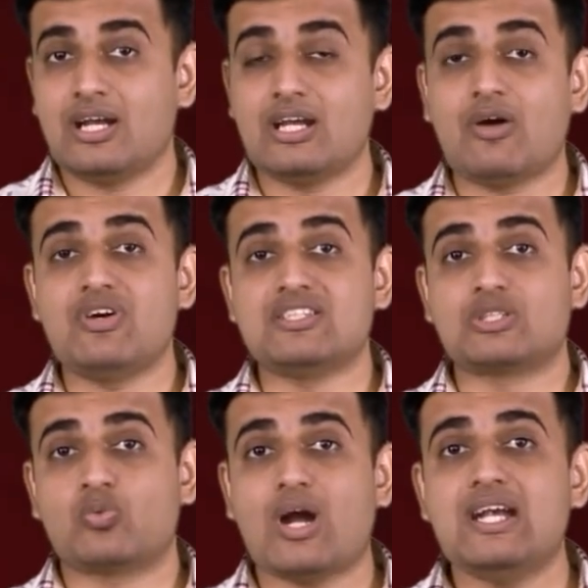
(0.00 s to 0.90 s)
Now it
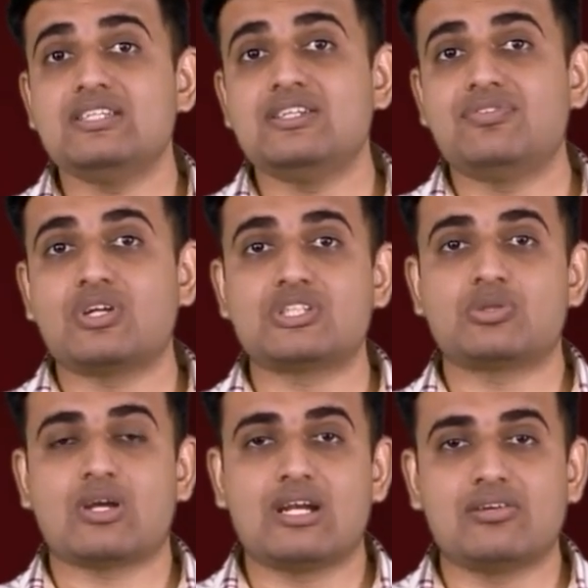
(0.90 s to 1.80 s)
is quite easy for us
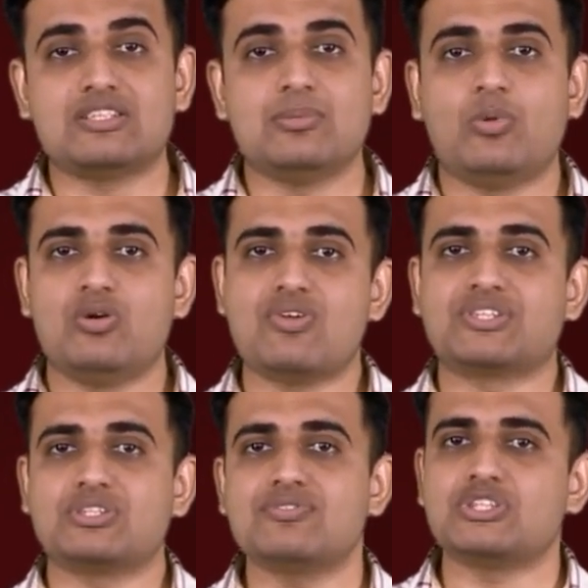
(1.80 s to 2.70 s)
to calculate the mole
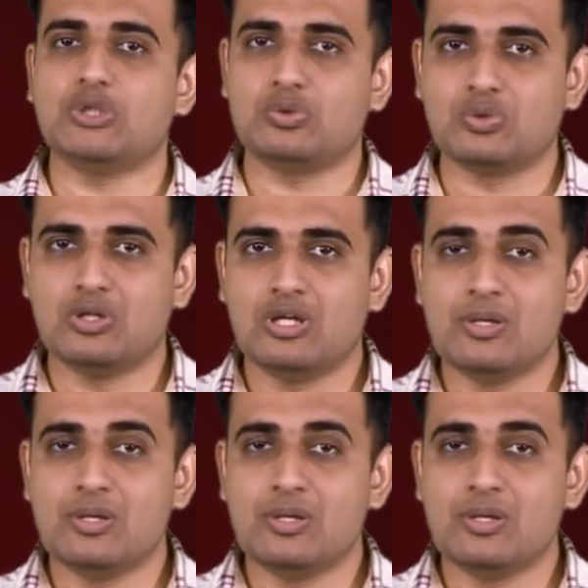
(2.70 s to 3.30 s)
fraction of CO2.